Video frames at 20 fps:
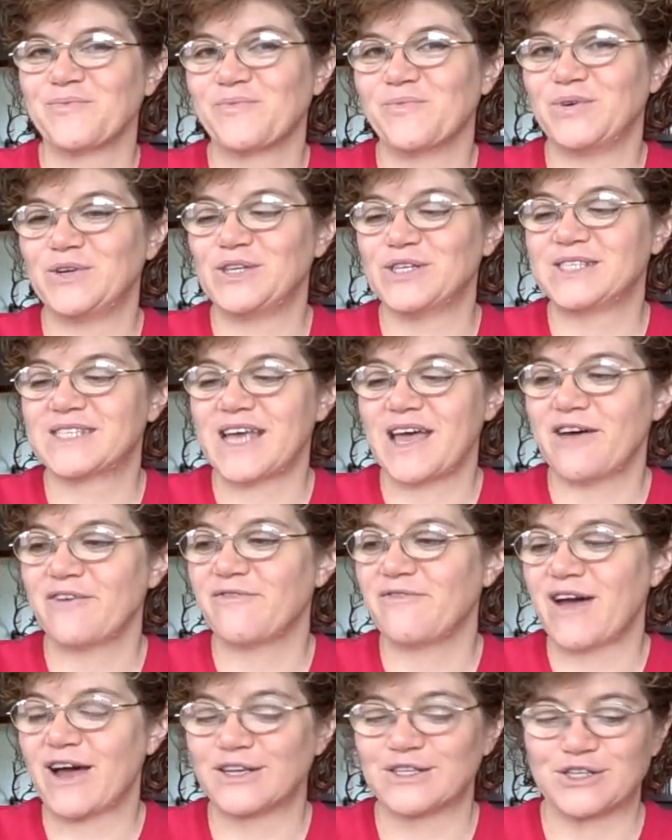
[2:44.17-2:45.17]
When you say it
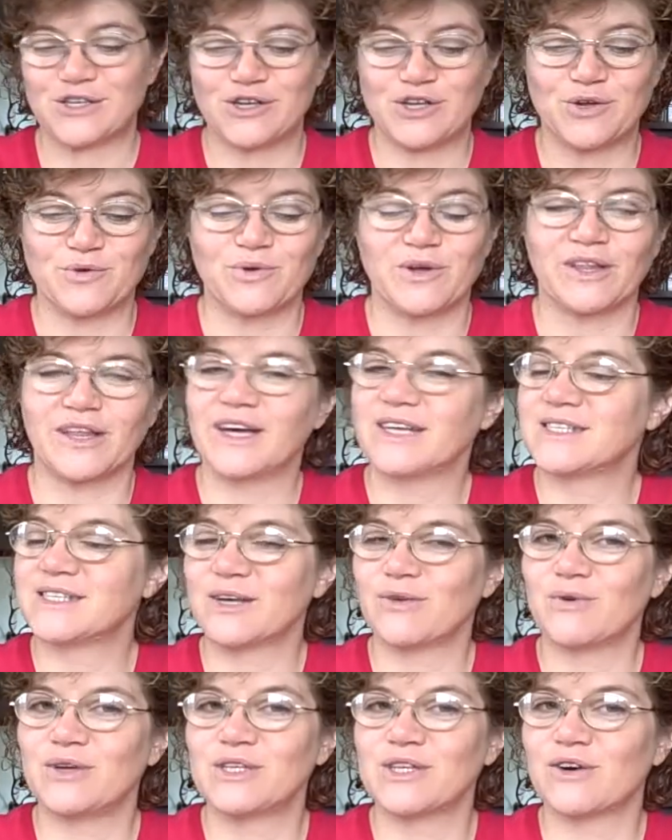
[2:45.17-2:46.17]
faster, you realize
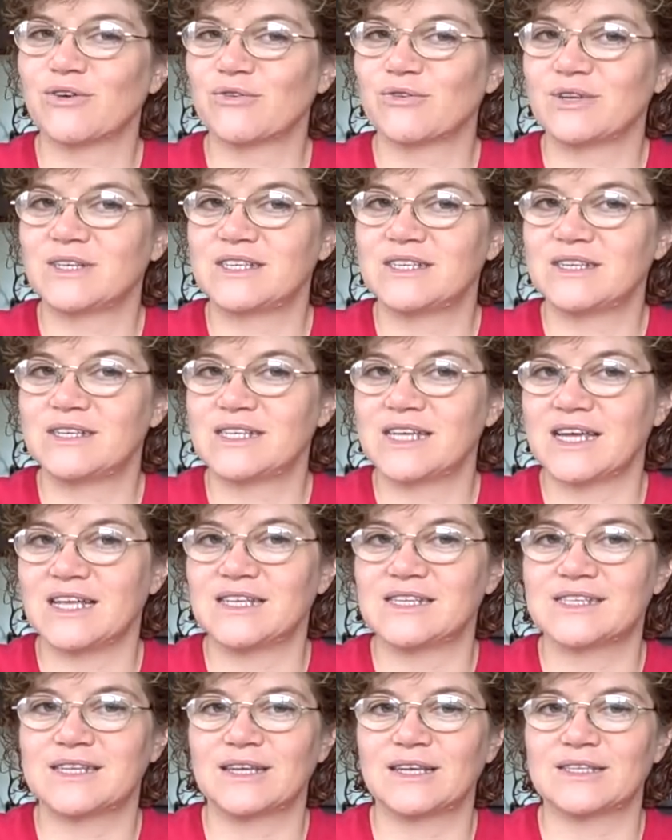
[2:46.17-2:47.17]
that we don't
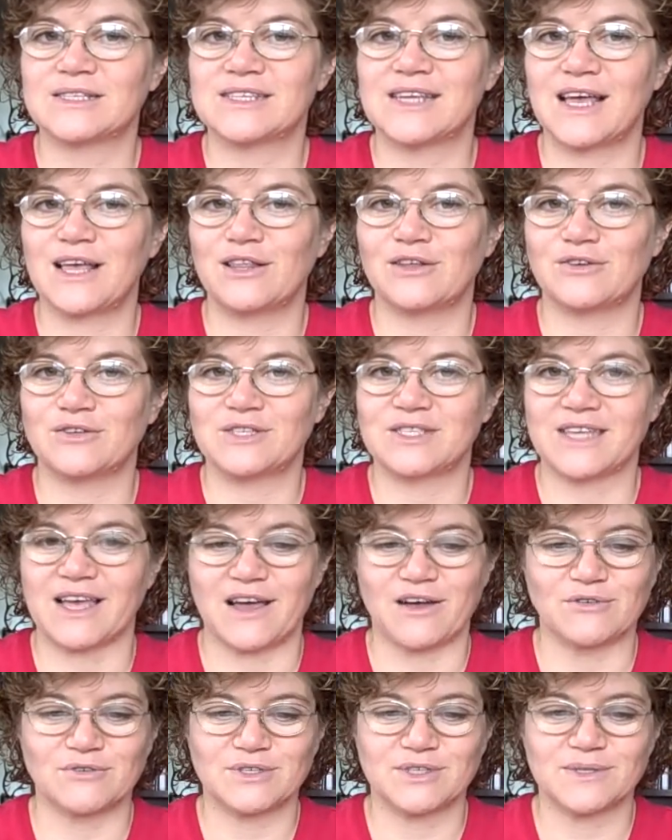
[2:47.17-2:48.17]
tend to say those
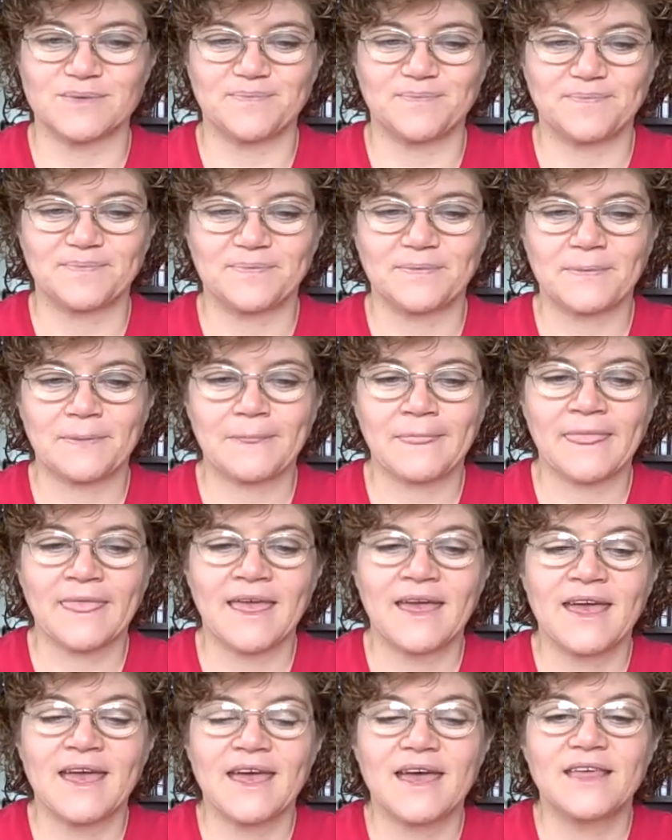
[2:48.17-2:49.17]
sounds.
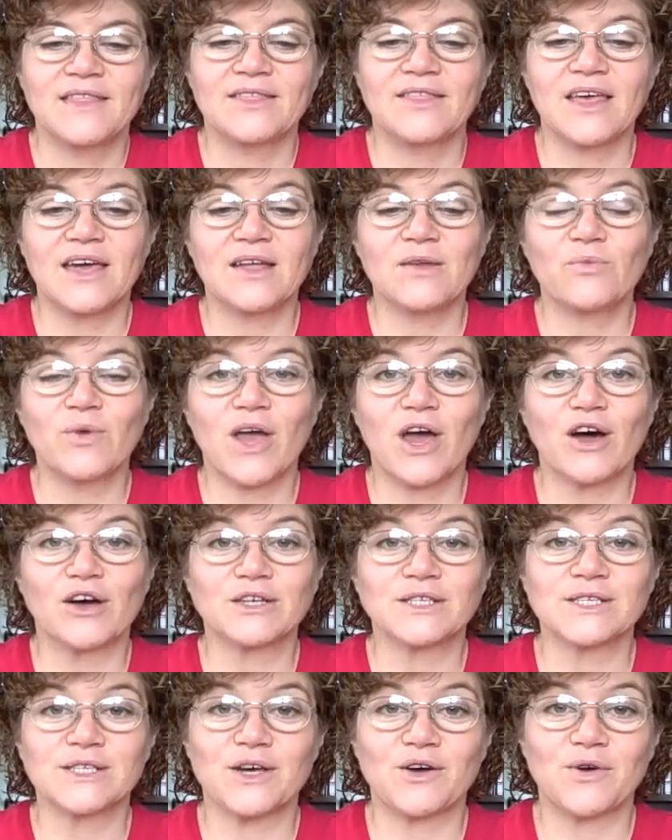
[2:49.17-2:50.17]
Then we
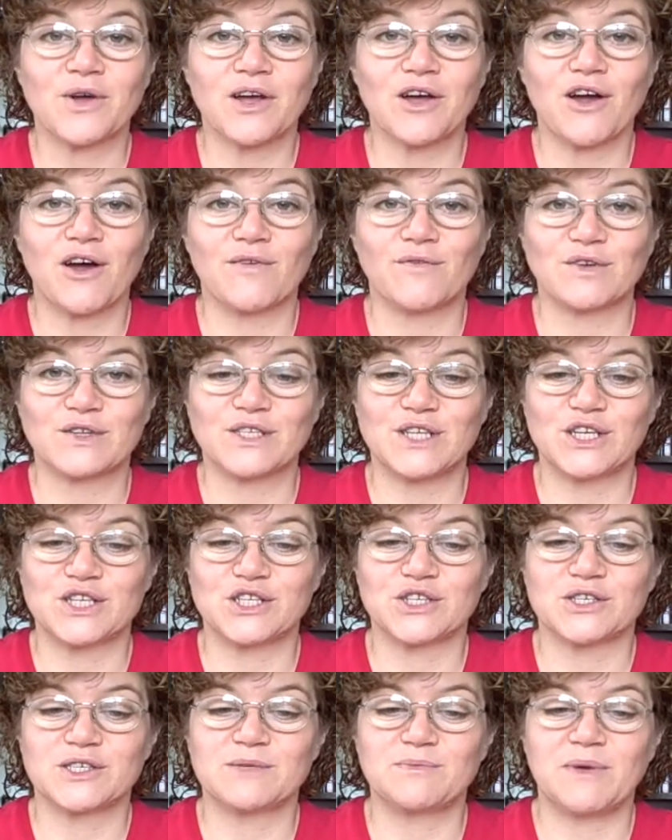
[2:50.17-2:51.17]
also, in
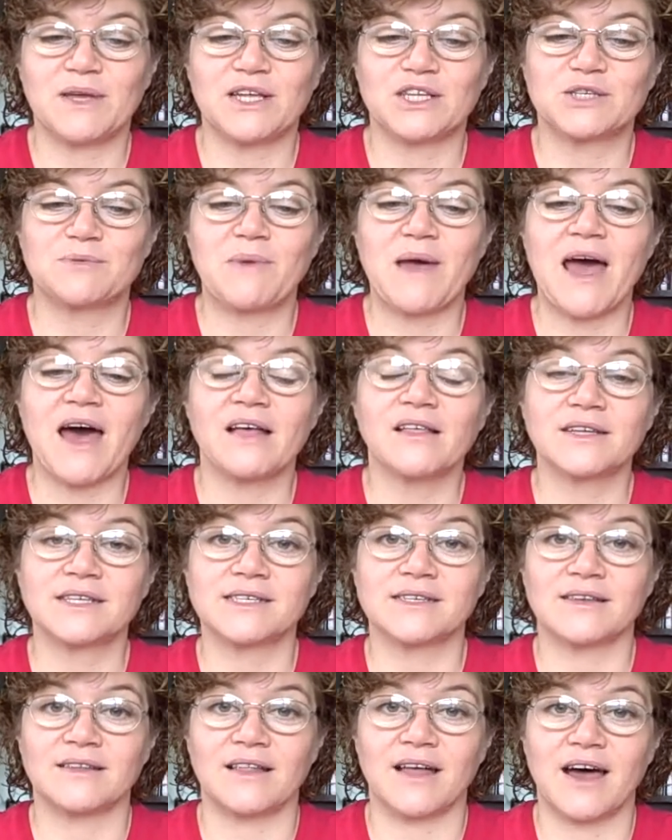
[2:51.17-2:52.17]
conversational speech,
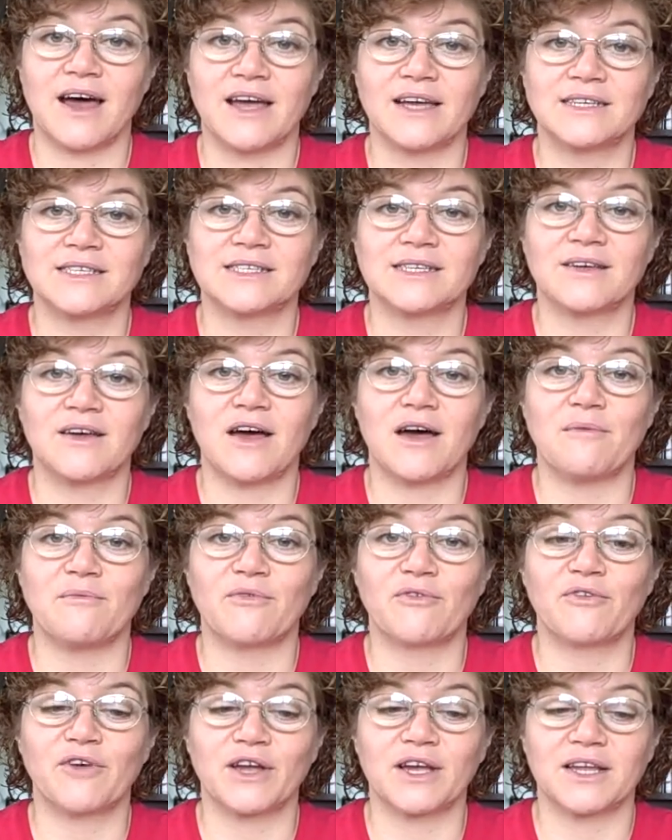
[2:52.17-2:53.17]
palatalize
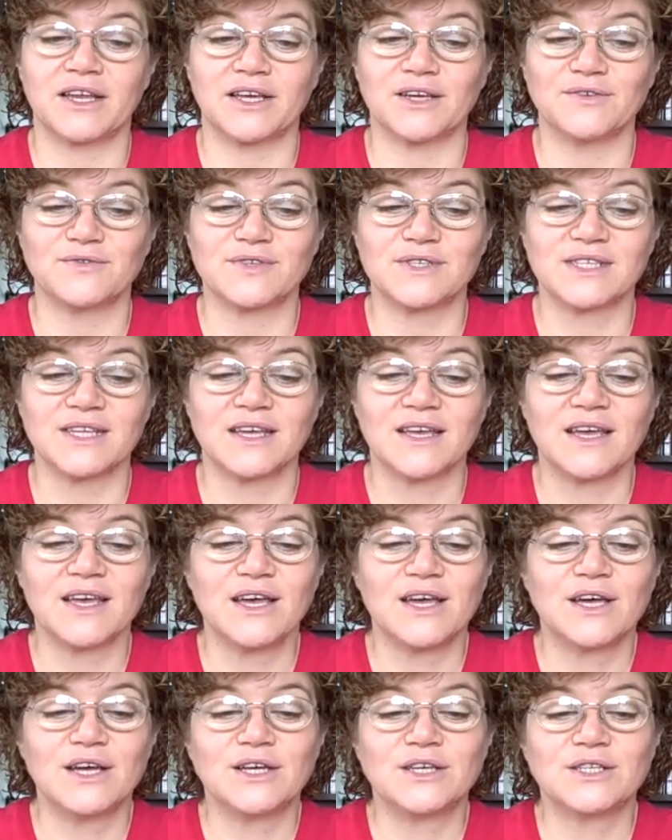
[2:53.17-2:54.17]
fricatives.
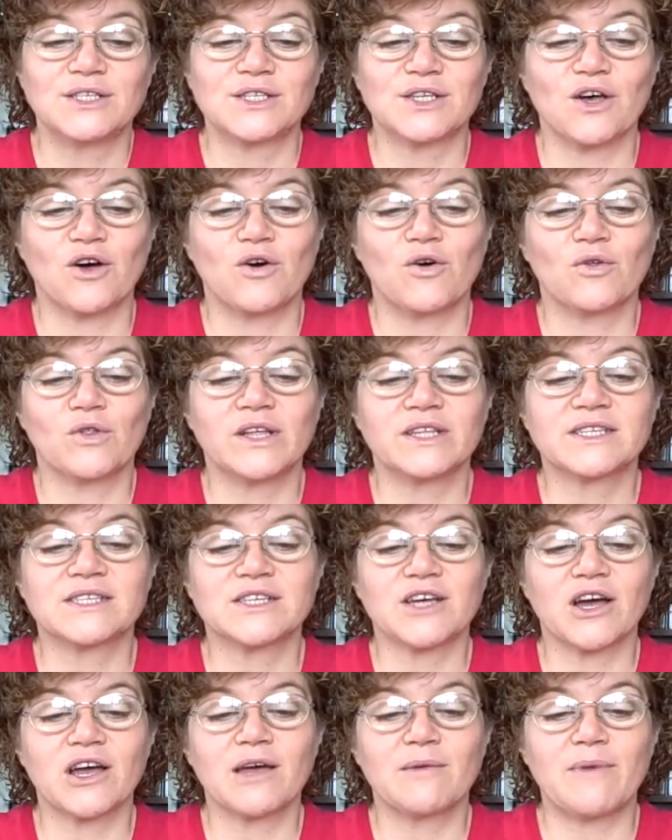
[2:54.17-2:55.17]
So let's
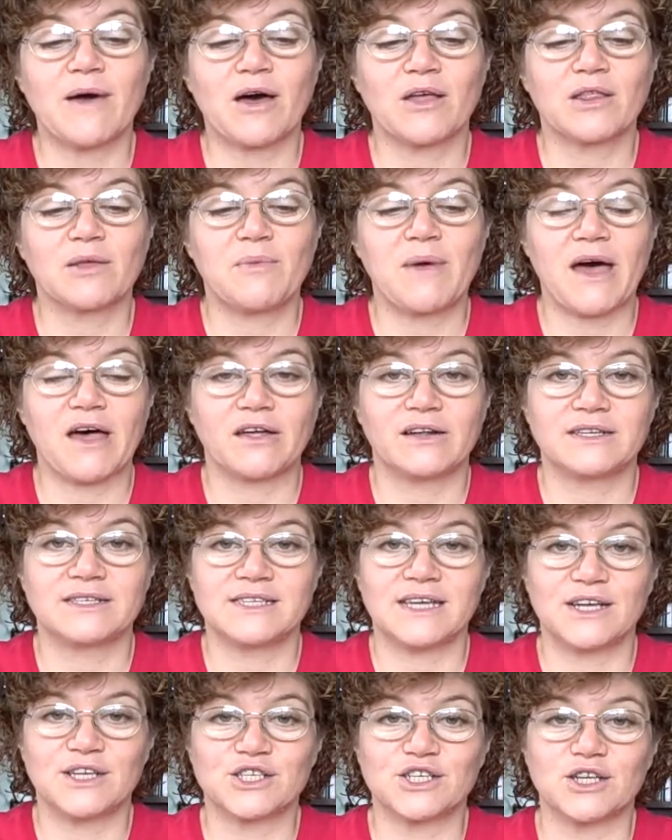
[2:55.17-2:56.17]
talk about the
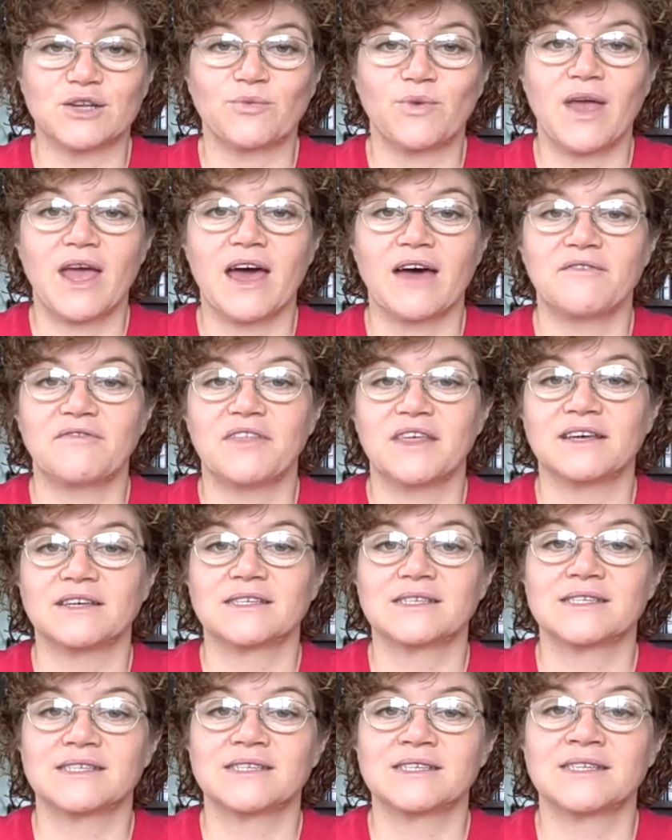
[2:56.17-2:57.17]
palatalization. We have the
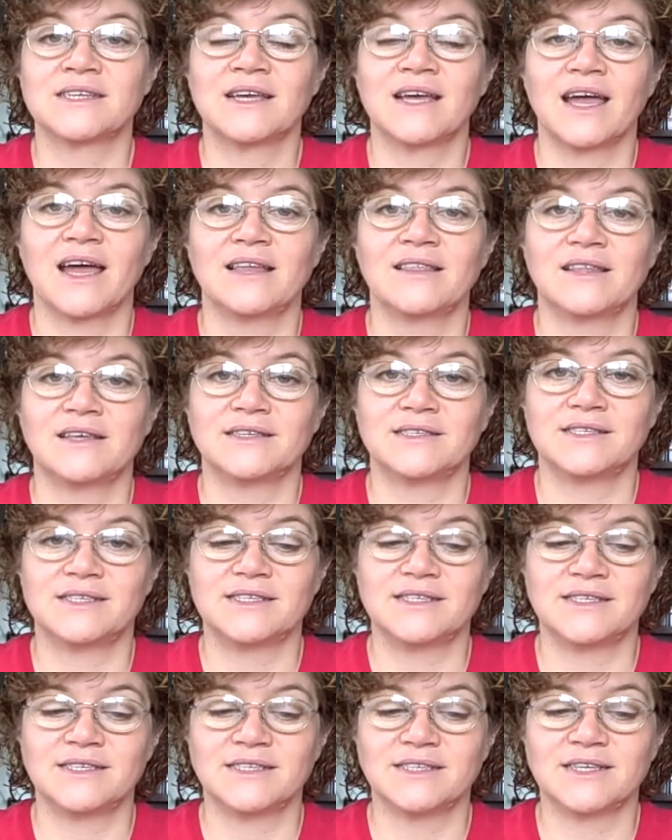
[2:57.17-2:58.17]
s and the
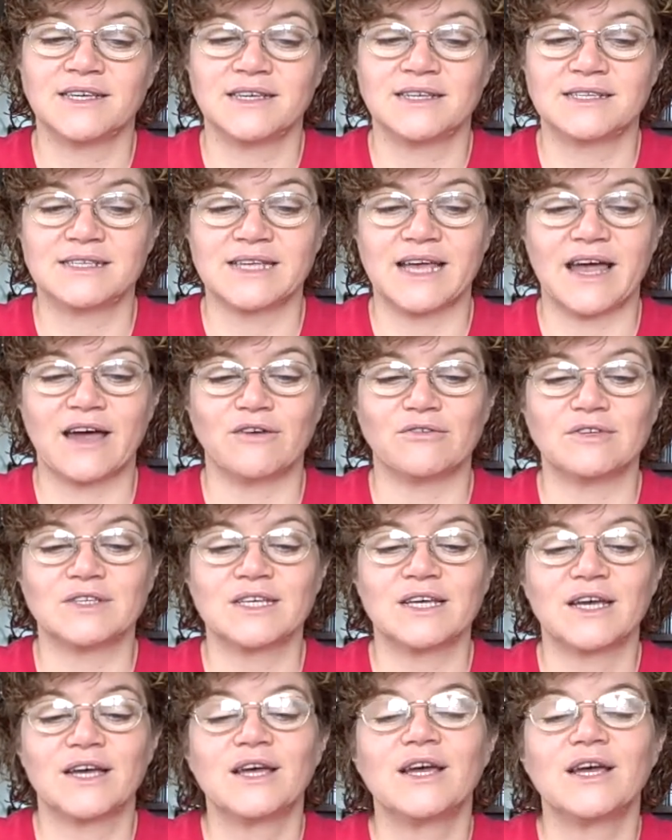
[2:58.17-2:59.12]
z sound.